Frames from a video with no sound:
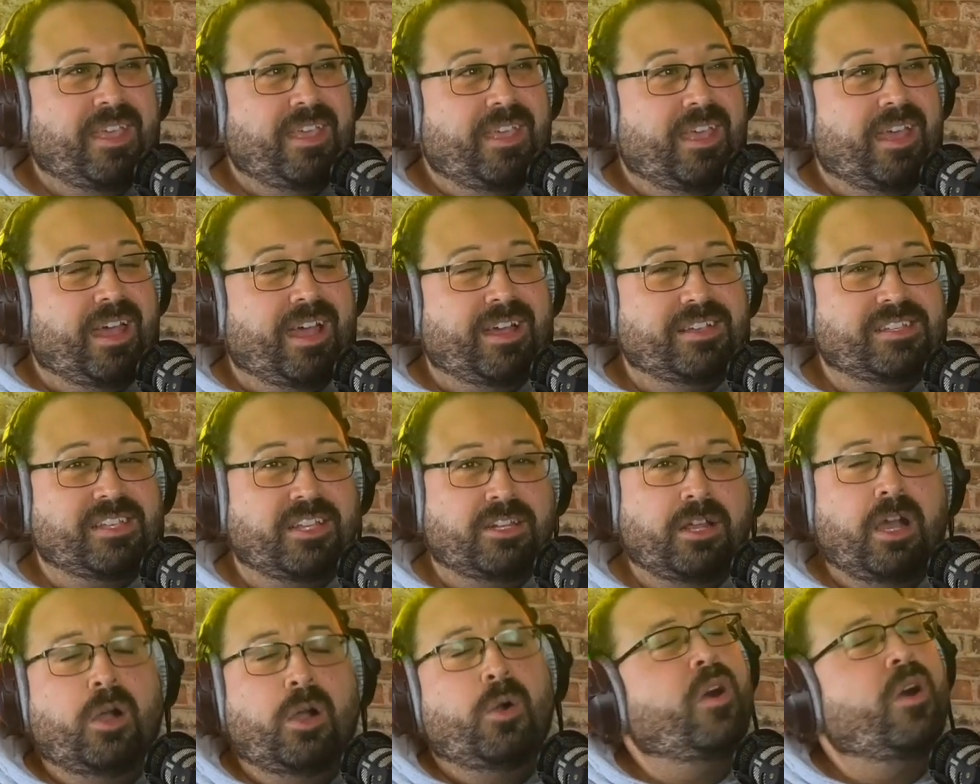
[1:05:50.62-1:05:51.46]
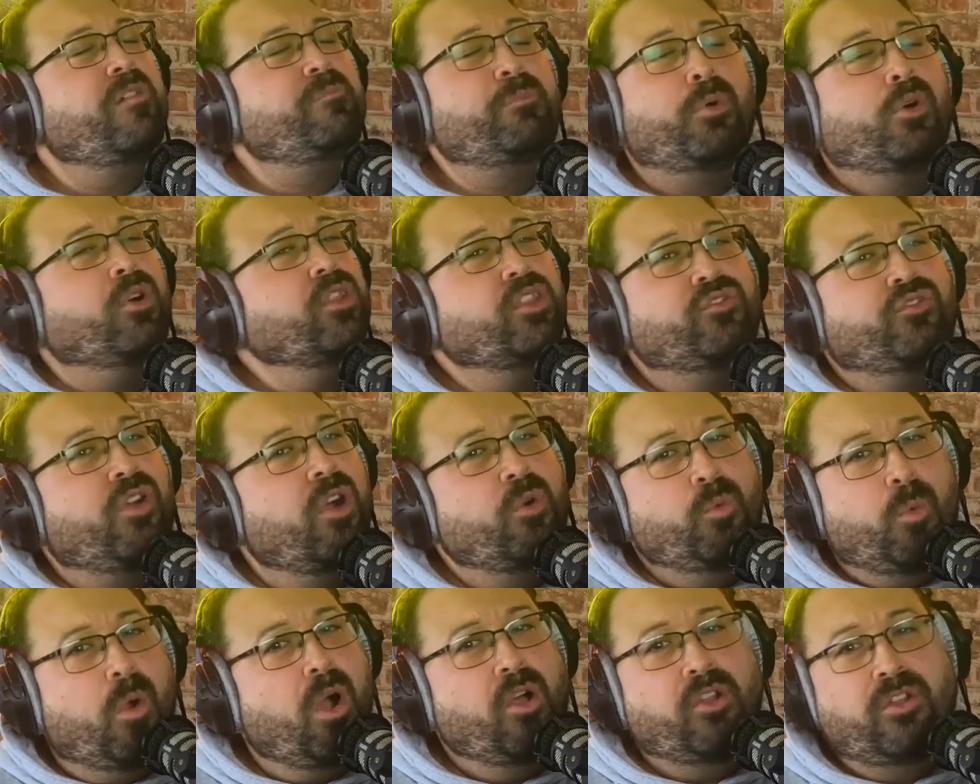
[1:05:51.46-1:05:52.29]
I said, oh, I bought the wrong
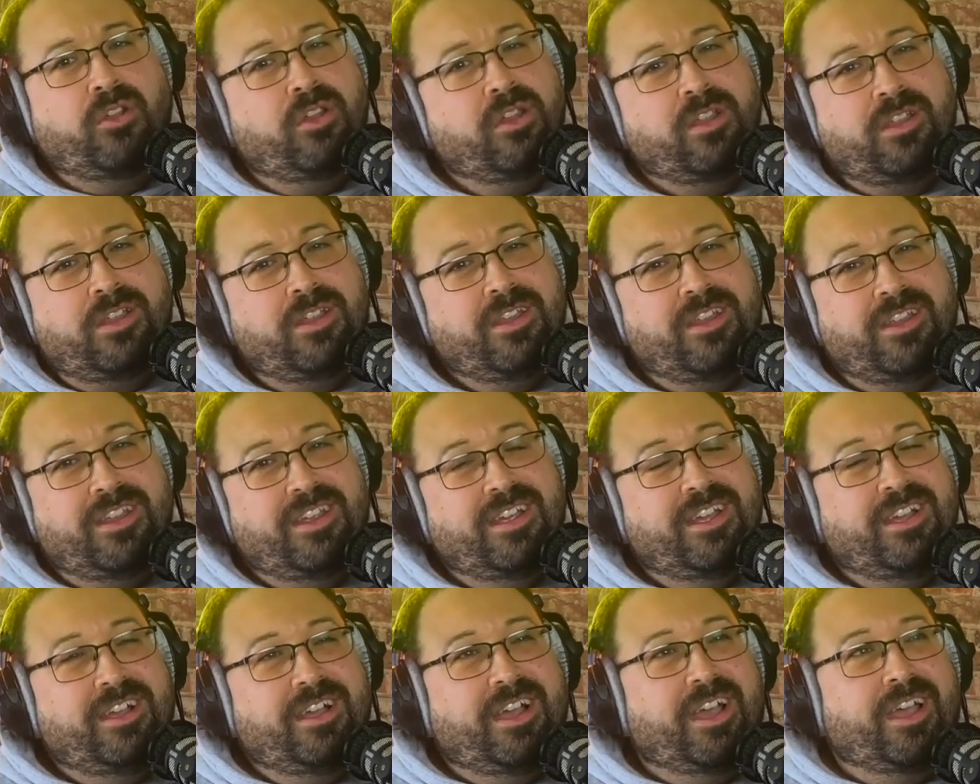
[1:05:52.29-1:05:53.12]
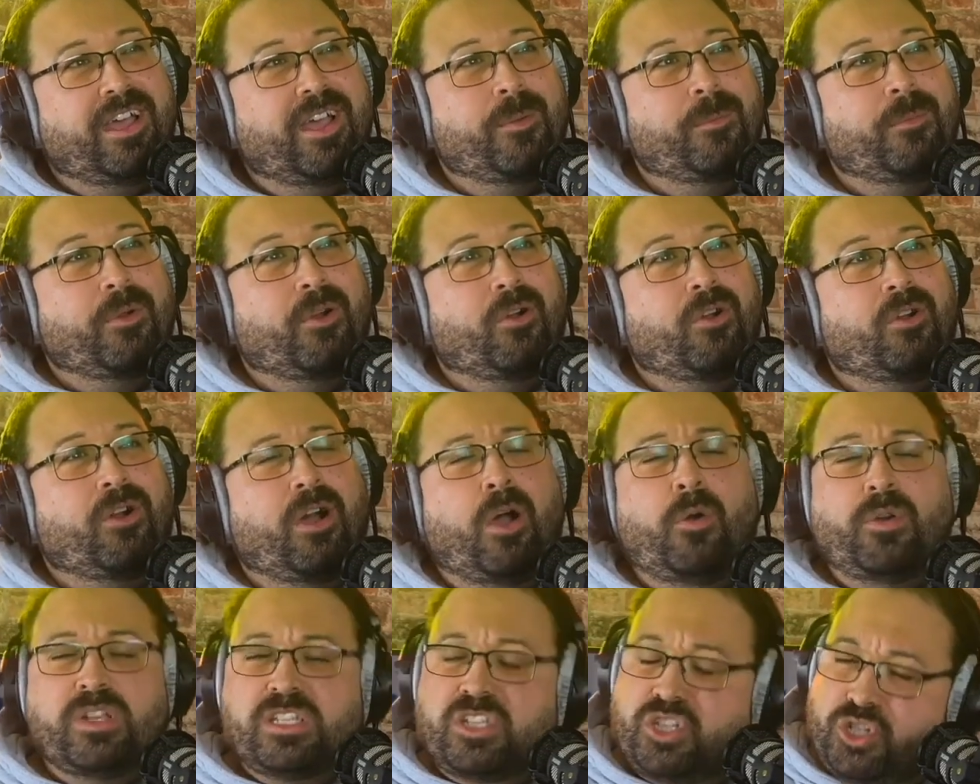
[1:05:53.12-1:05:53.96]
one. Or,
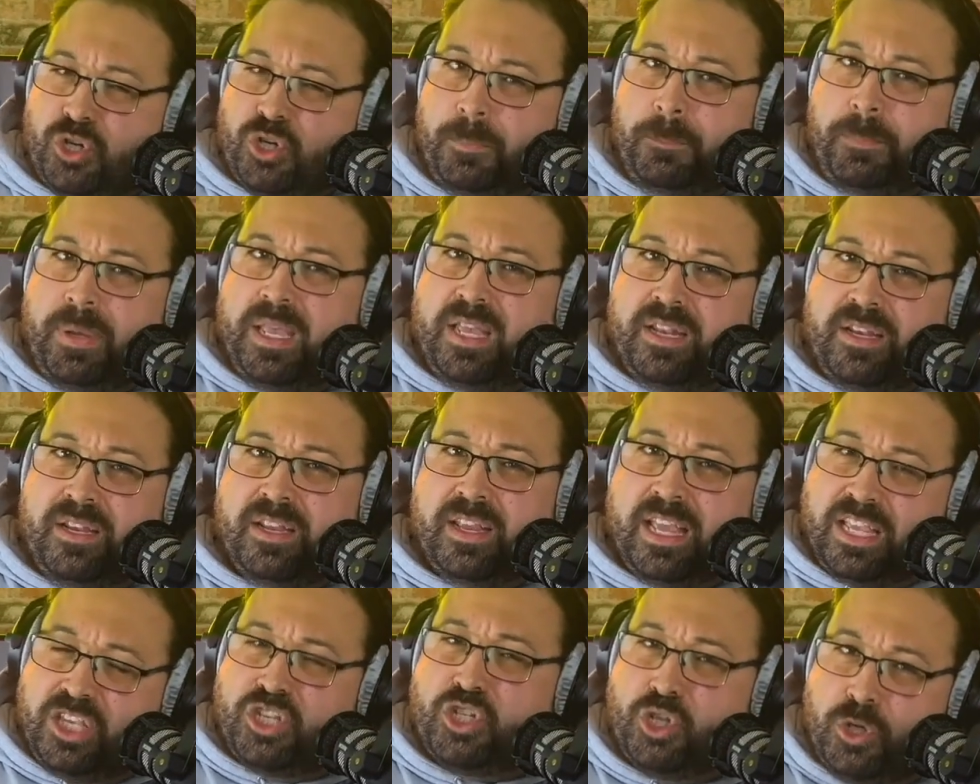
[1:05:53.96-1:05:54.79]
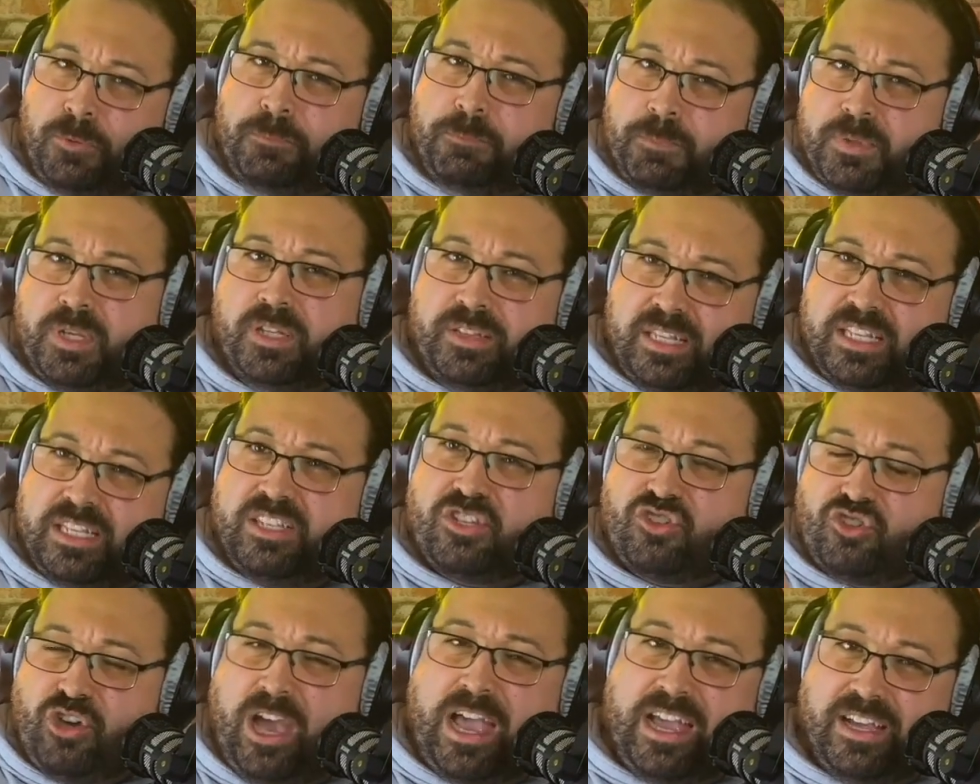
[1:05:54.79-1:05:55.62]
oh, it's jumping. It jumps on this
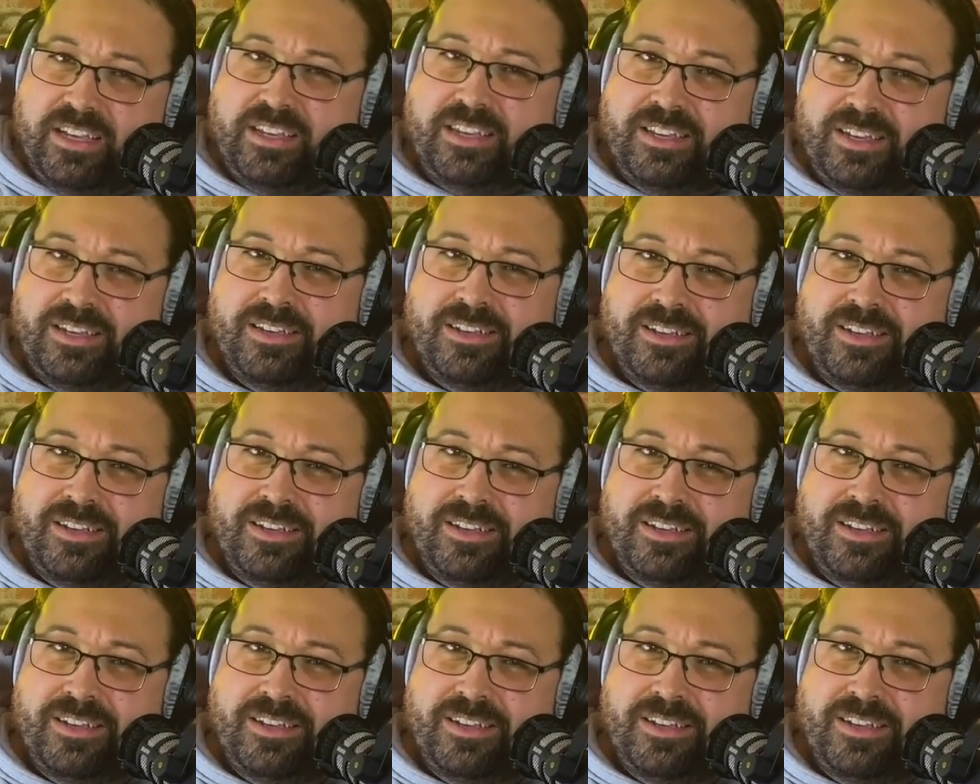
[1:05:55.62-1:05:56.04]
track.